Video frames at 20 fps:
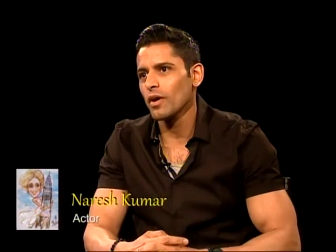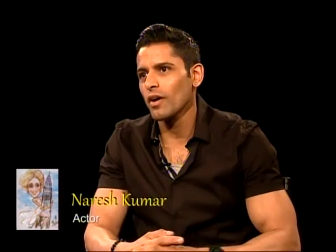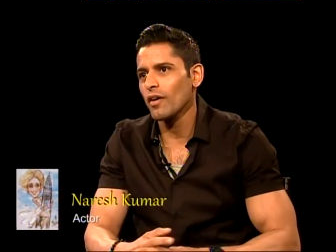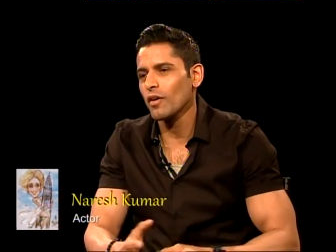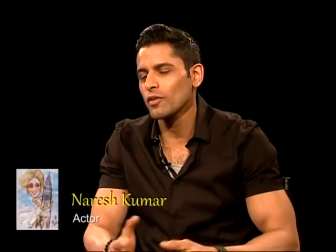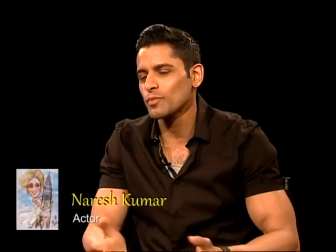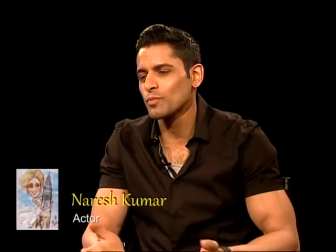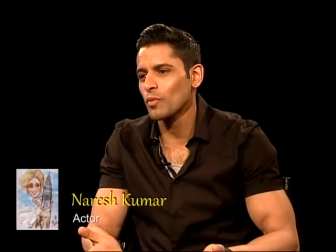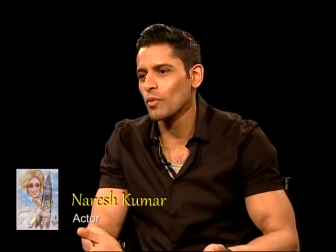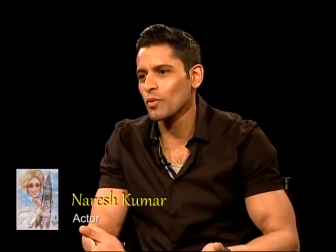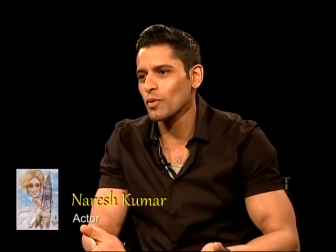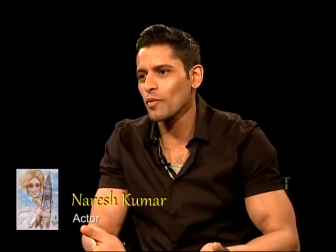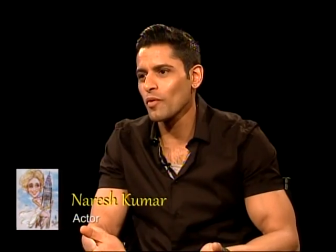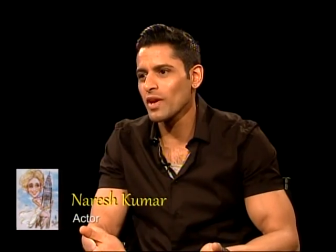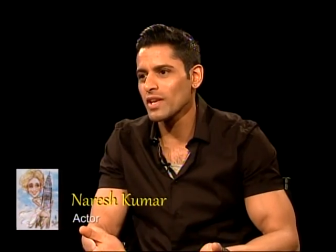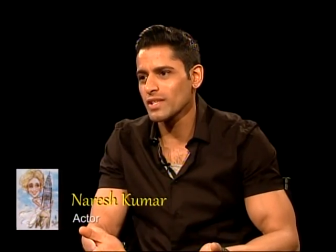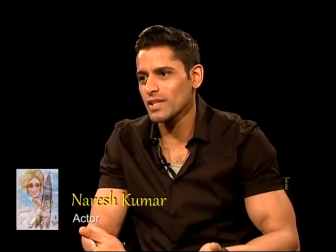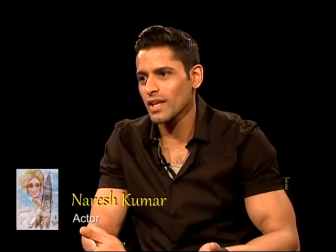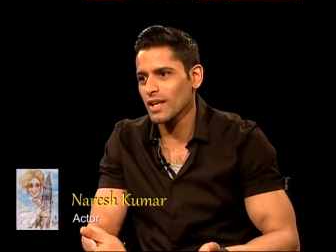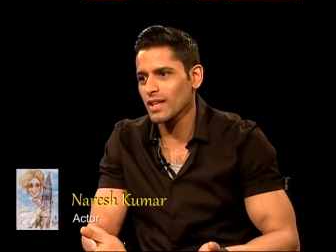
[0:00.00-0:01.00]
I was born and
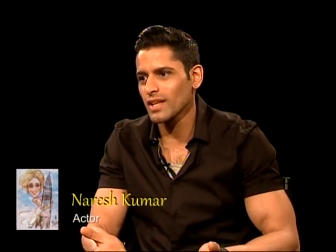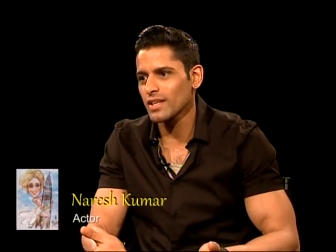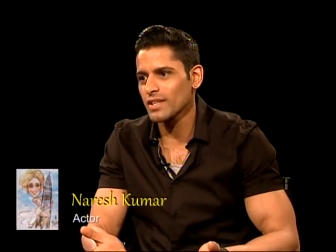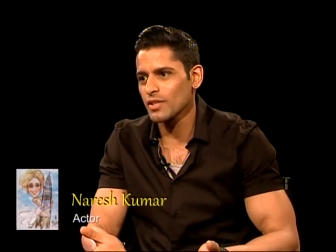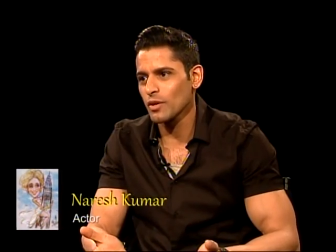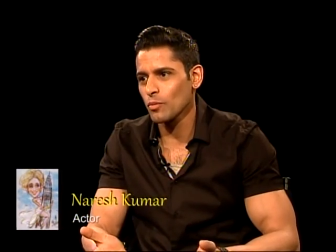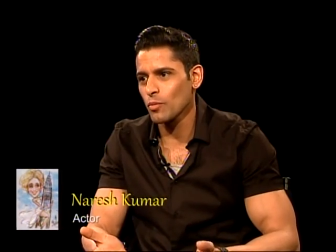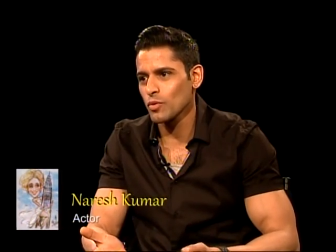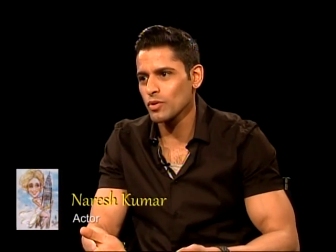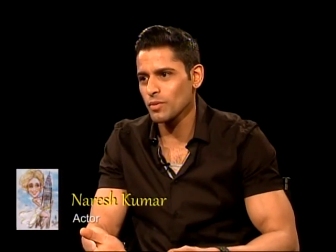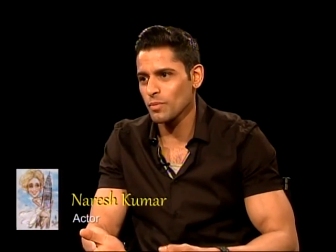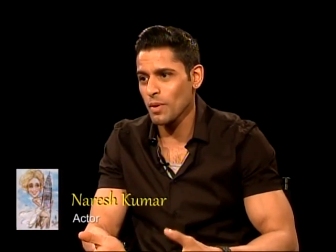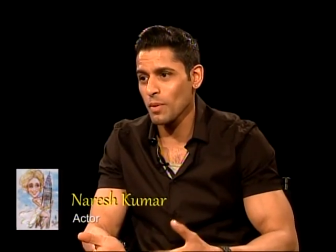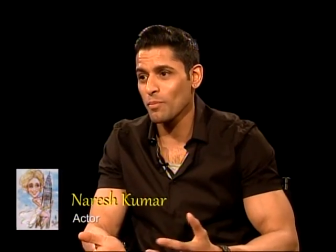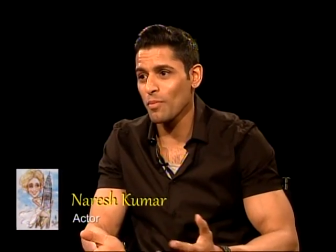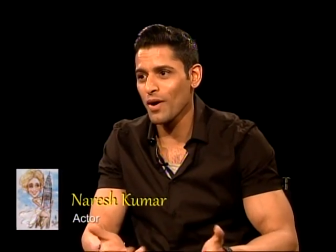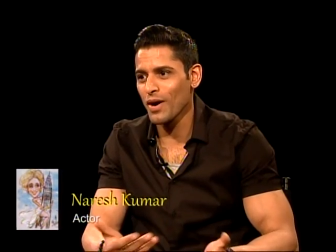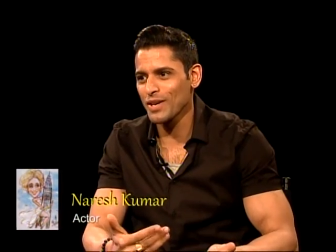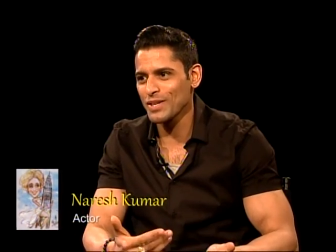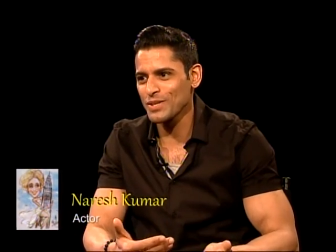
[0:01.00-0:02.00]
raised in England, so I'm always going to be
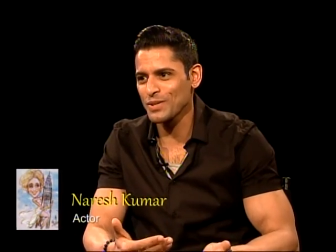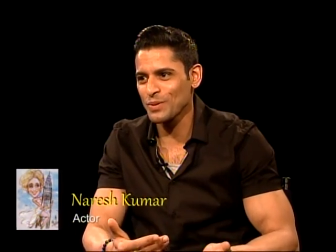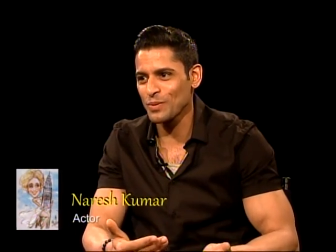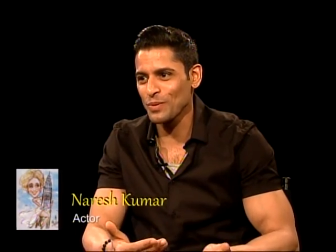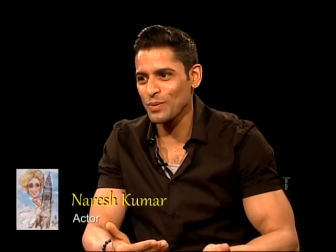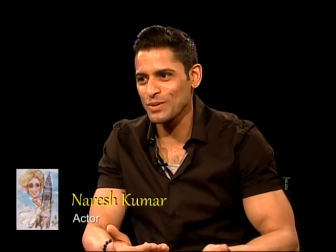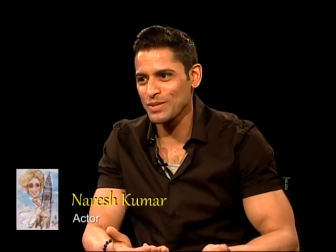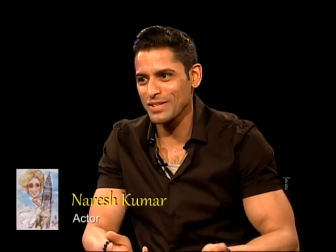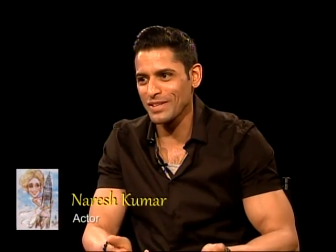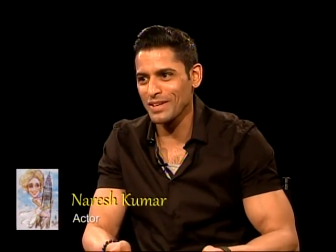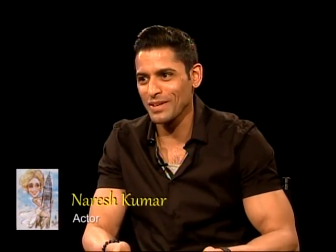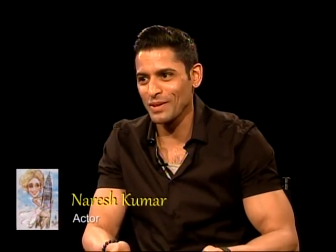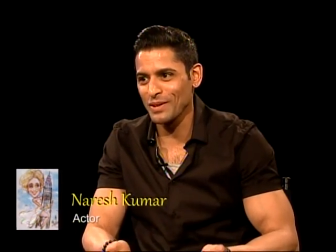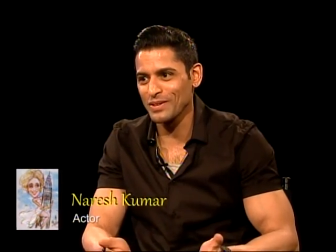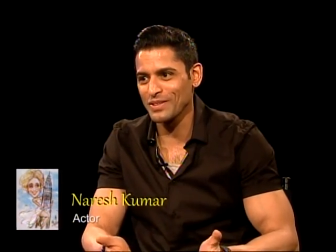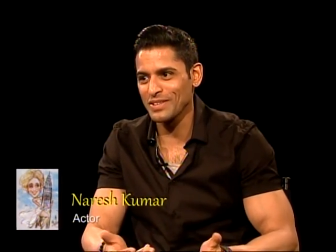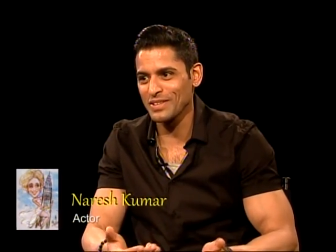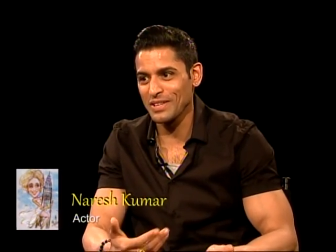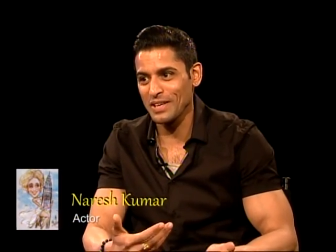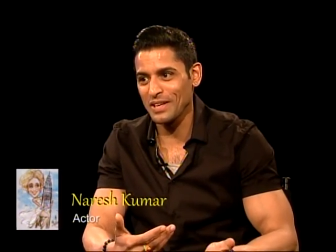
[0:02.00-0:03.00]
biased towards uh,
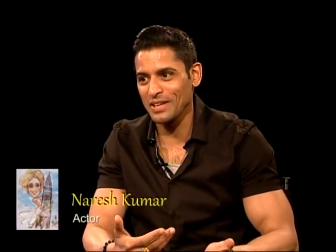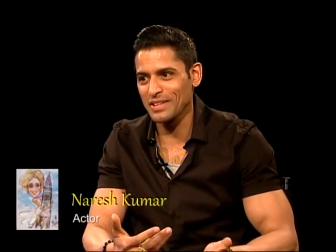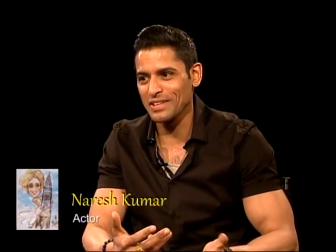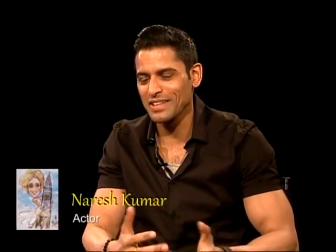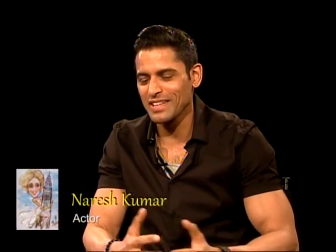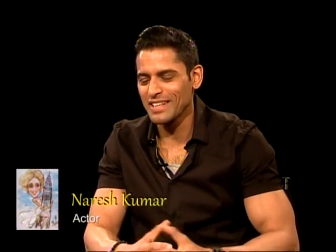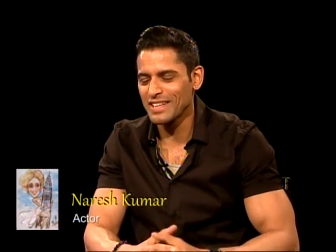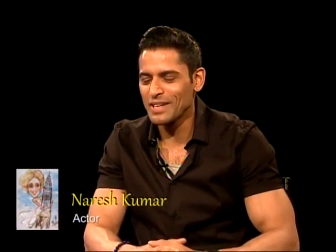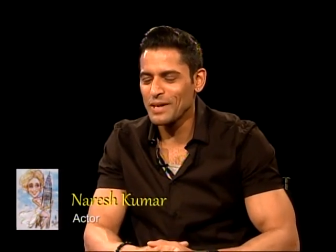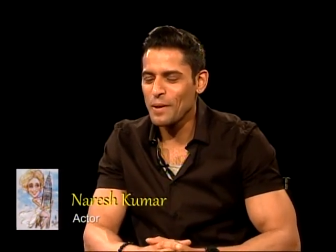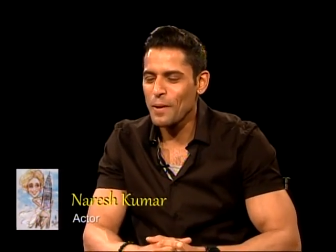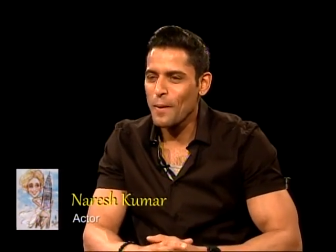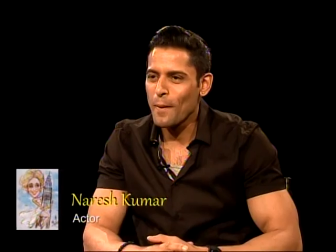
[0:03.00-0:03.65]
London, England. Right.